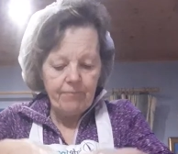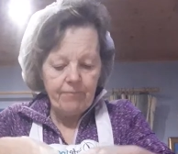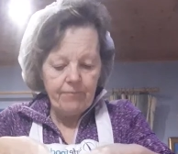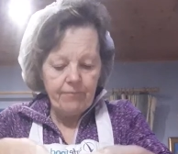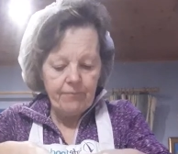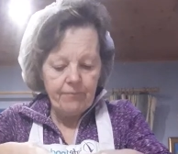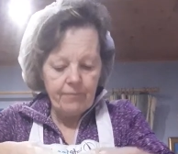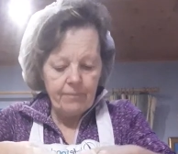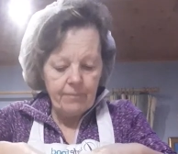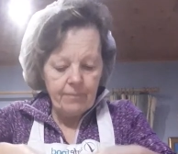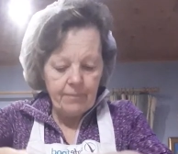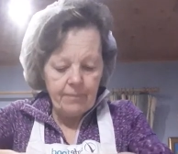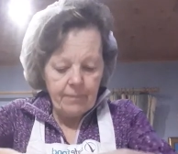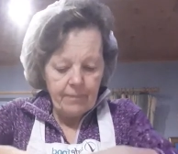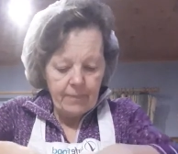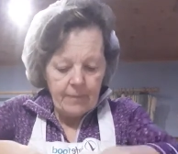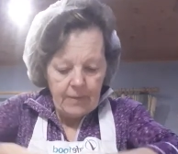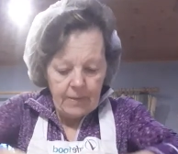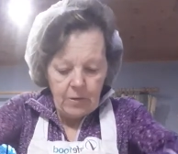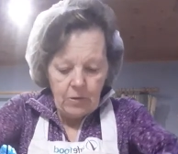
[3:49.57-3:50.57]

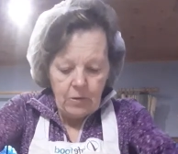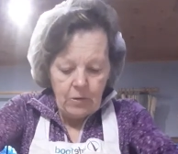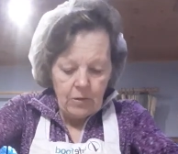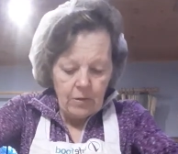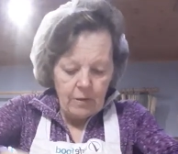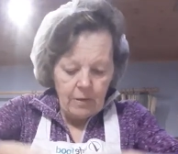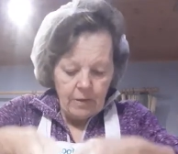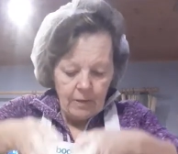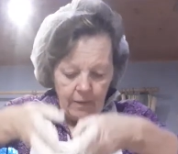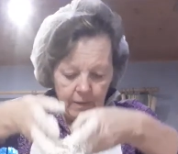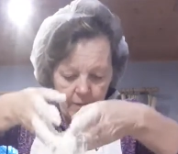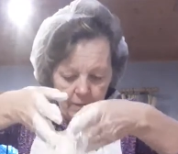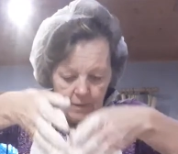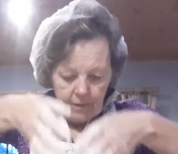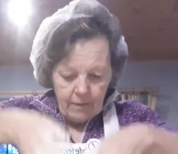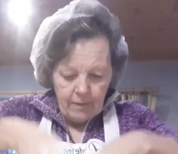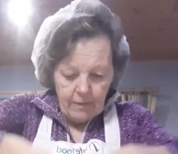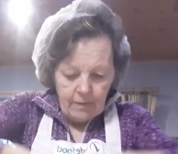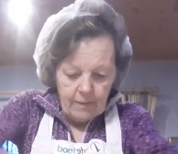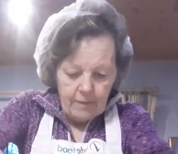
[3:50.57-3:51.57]

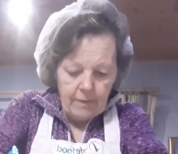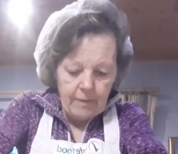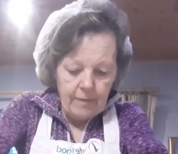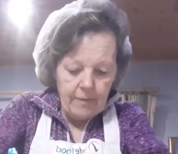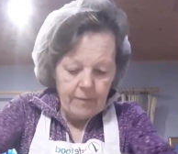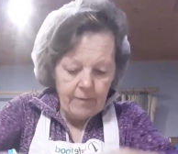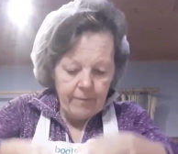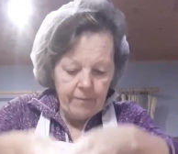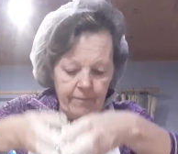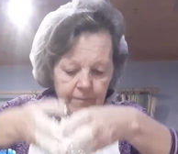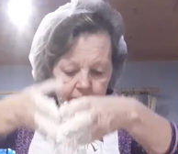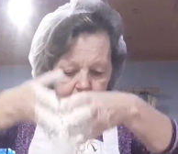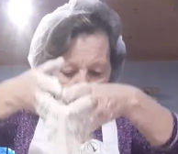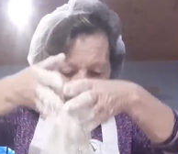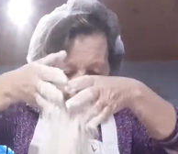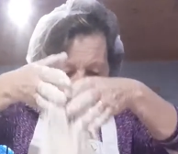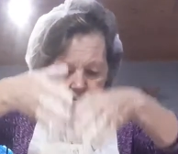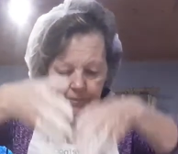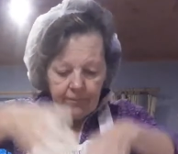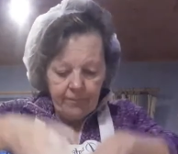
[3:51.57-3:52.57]

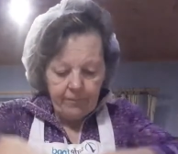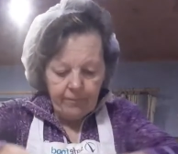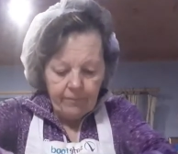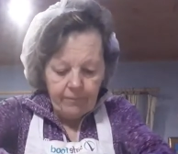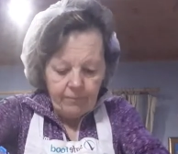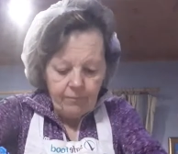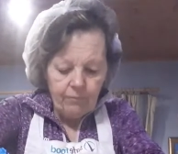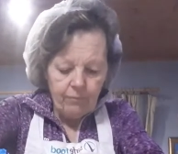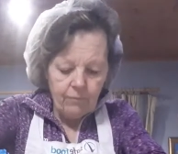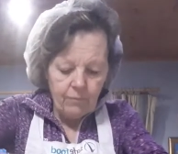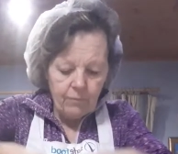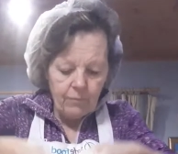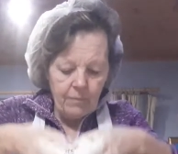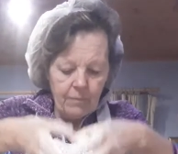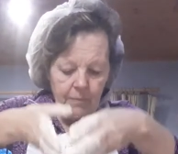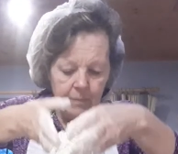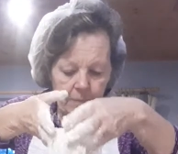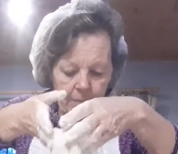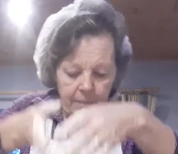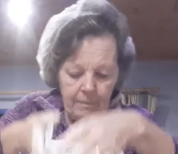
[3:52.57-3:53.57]

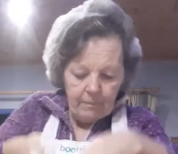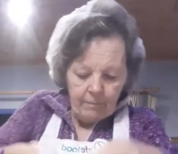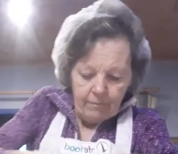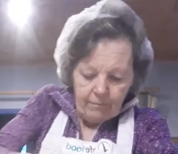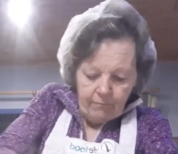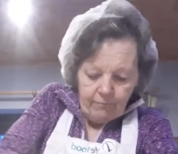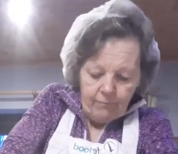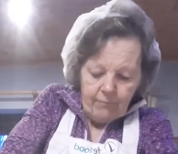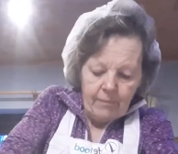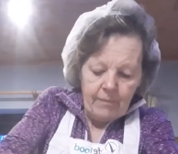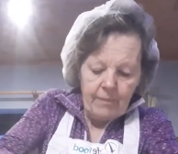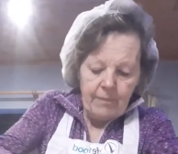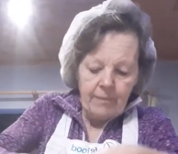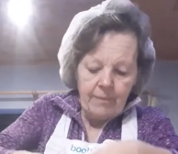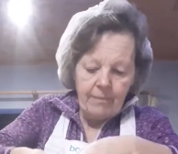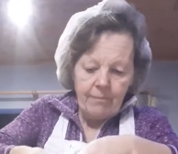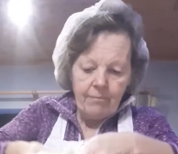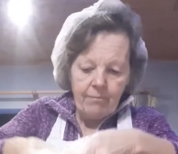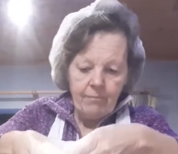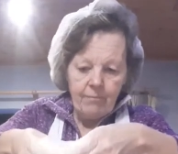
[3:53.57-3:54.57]

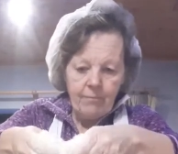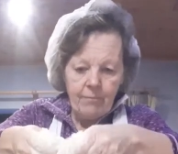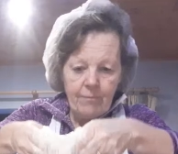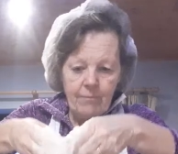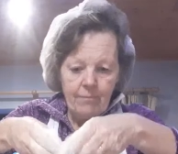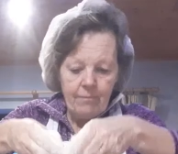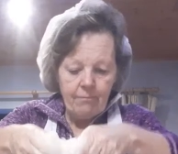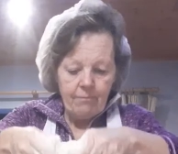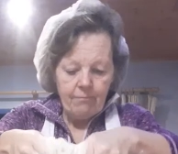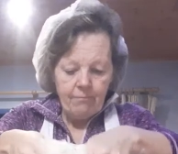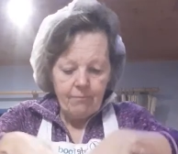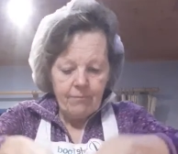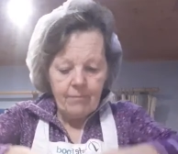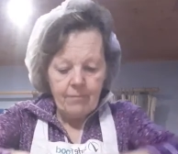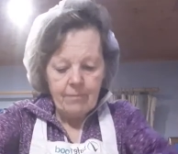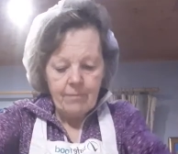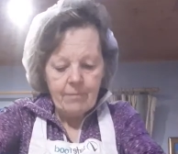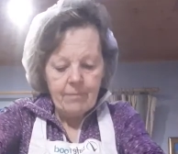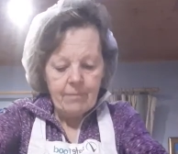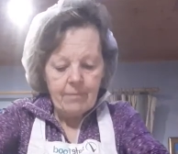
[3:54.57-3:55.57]
Nothing is said.